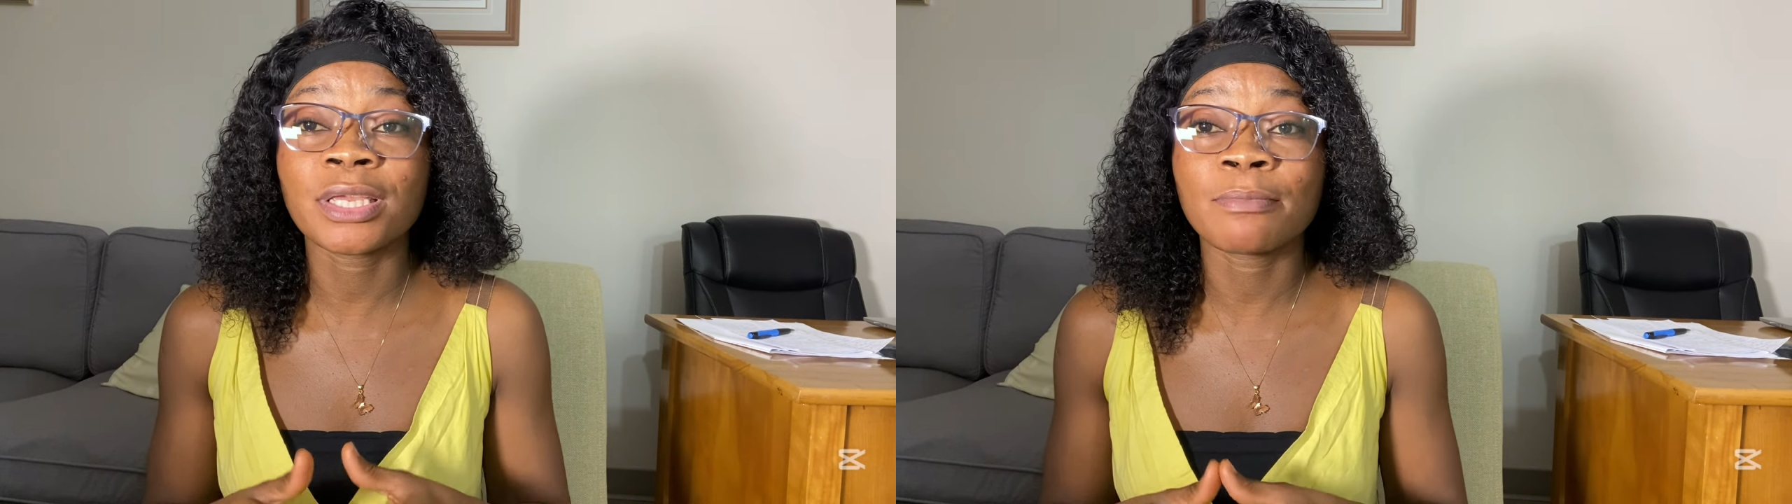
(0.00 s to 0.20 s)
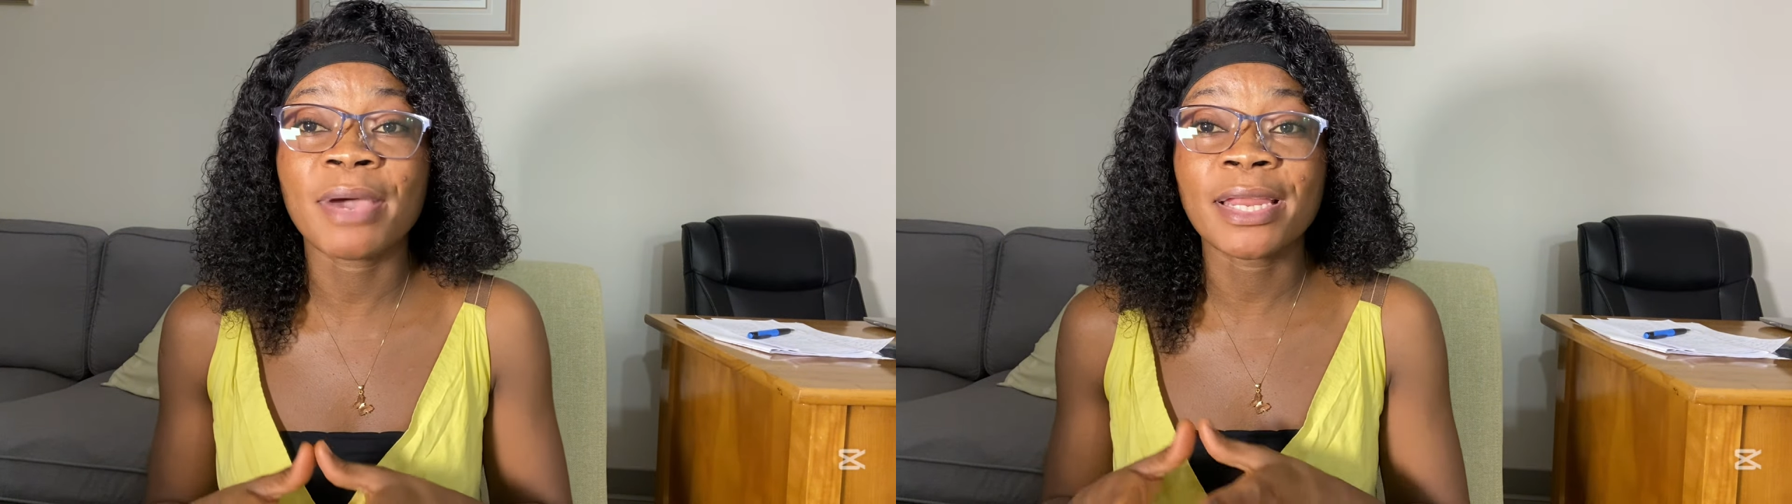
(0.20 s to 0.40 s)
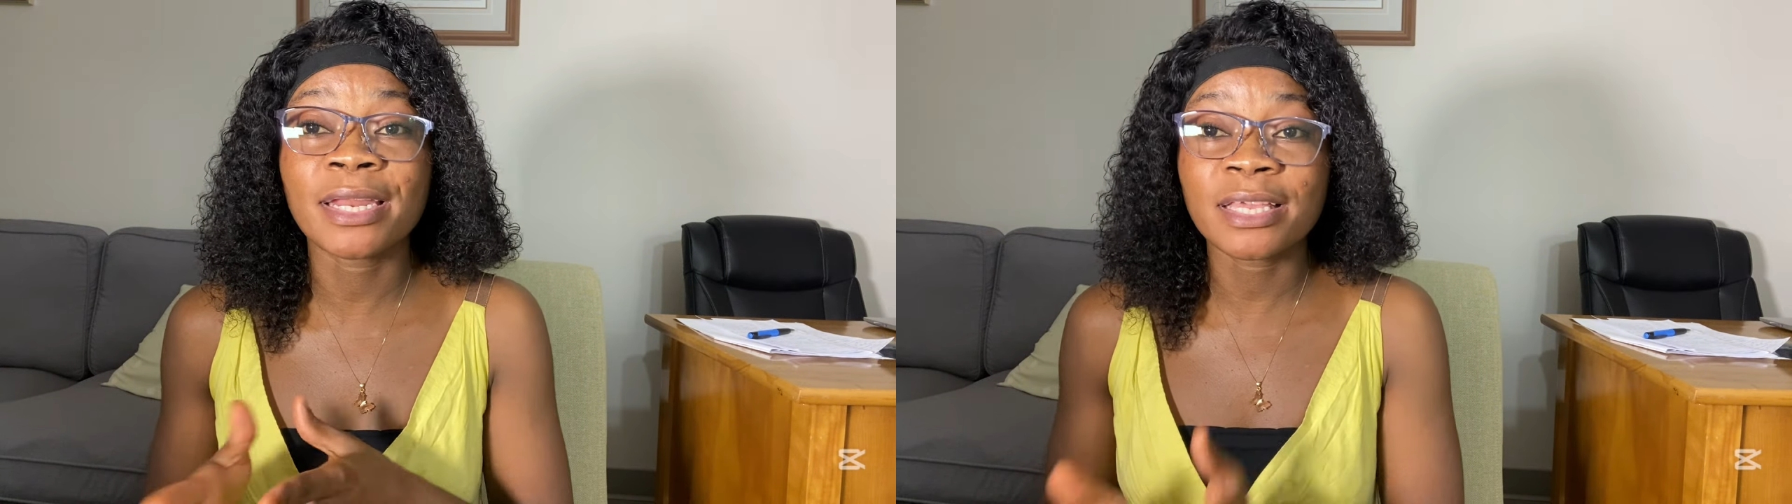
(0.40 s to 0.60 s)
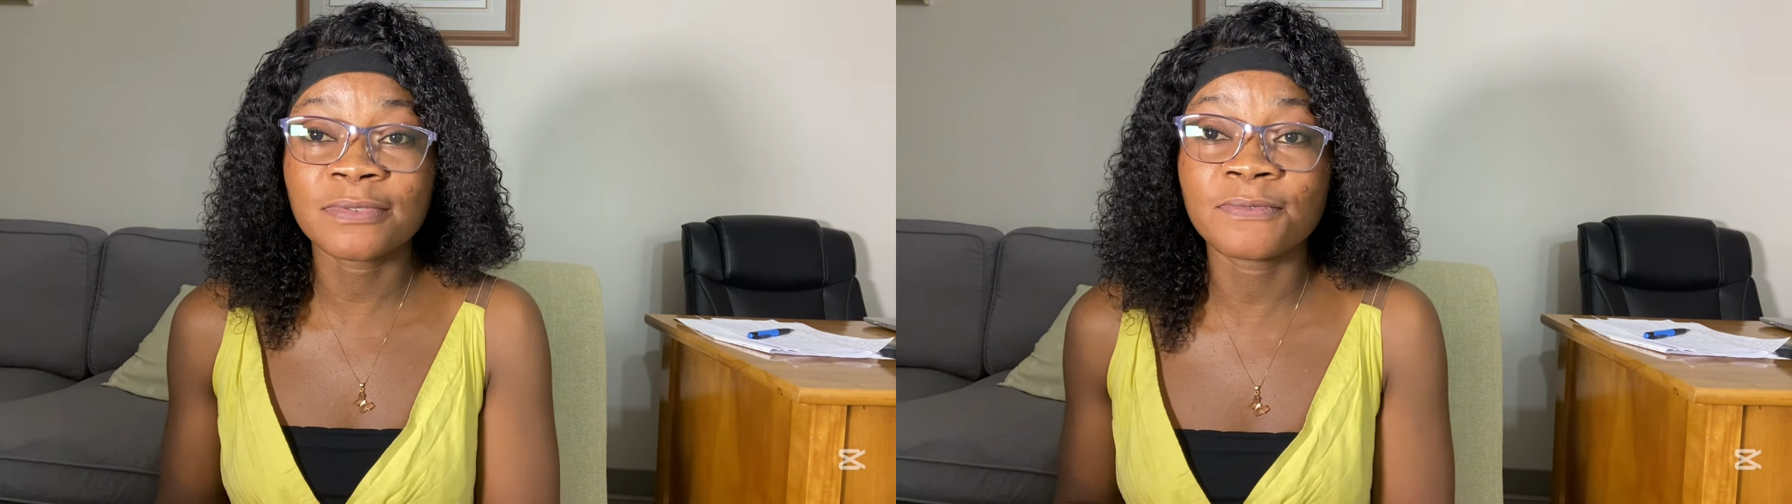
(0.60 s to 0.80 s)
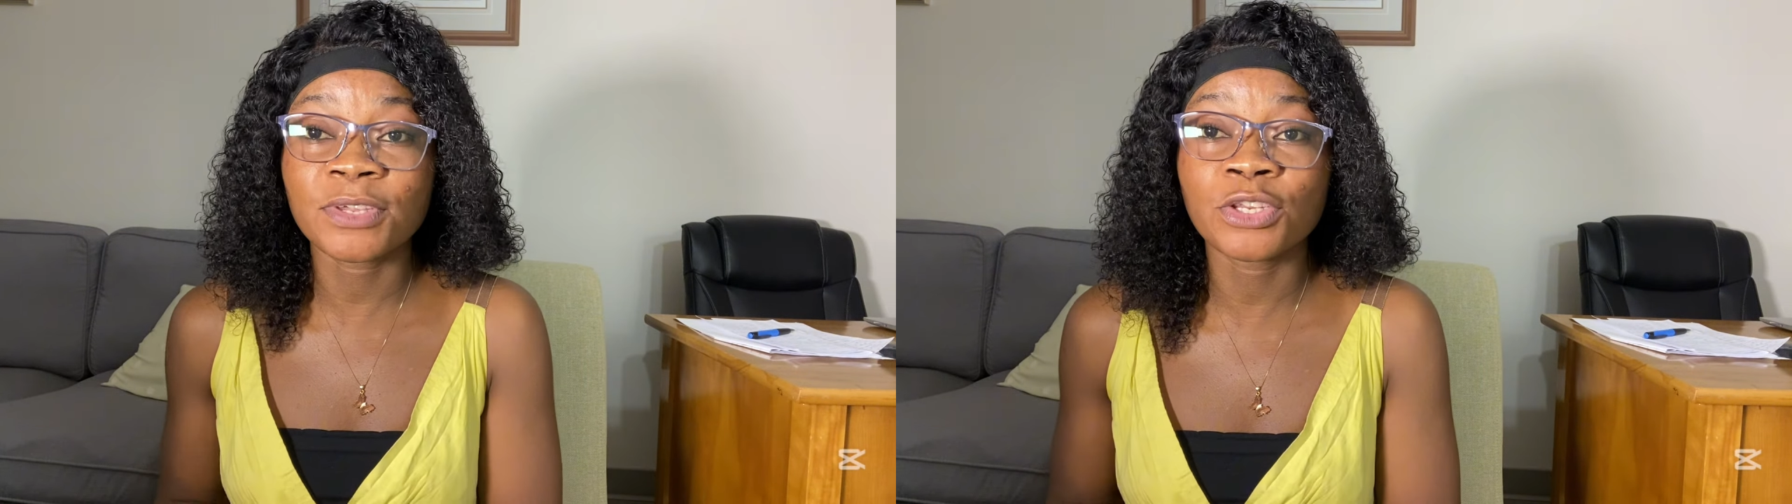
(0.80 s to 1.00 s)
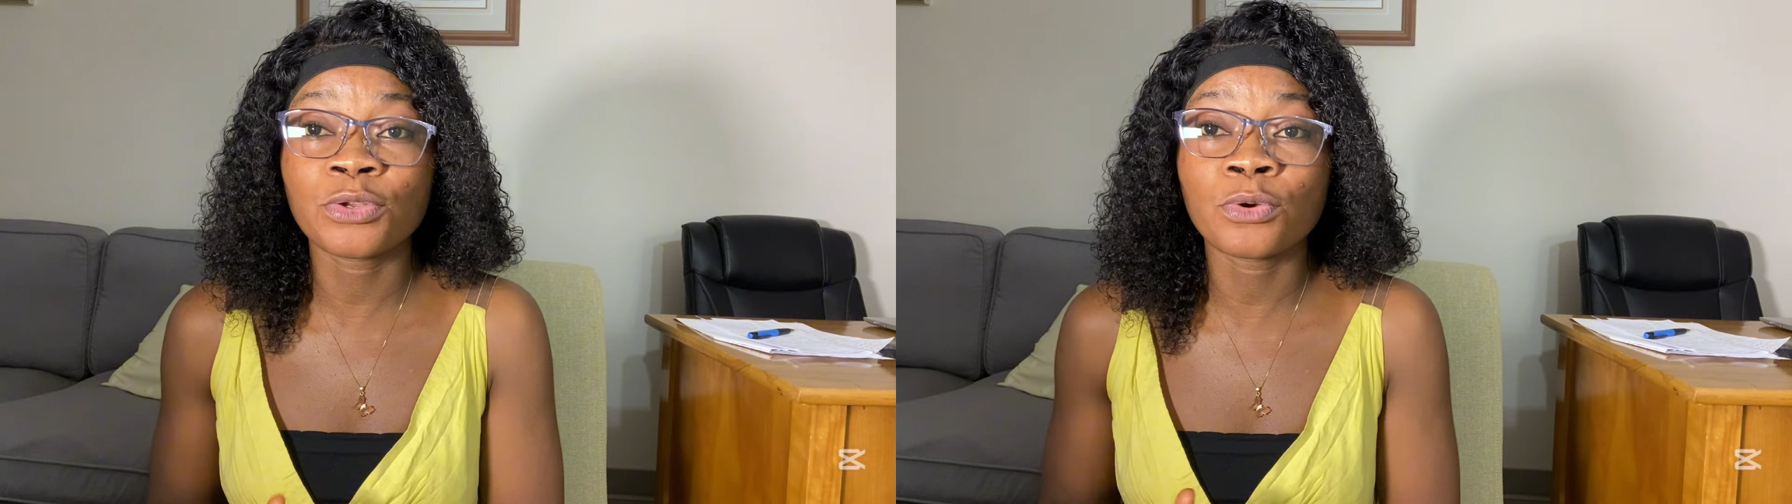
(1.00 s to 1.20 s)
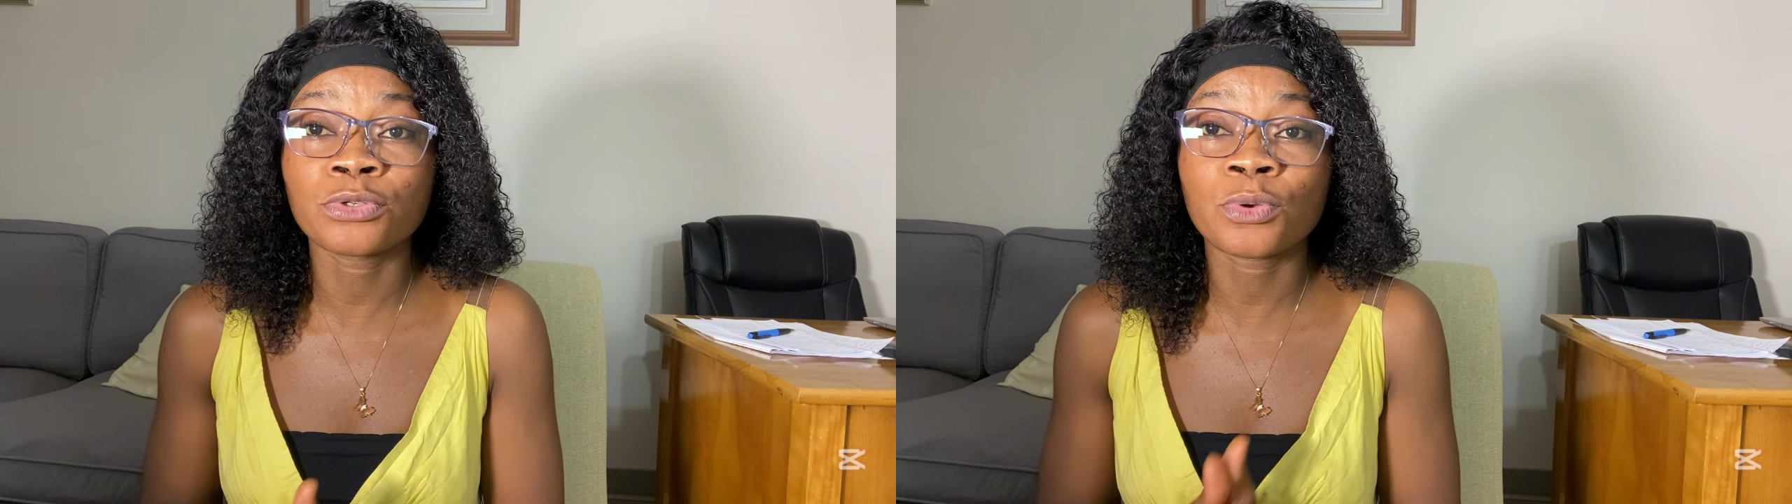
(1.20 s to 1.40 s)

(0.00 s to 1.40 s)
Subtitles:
in my next video.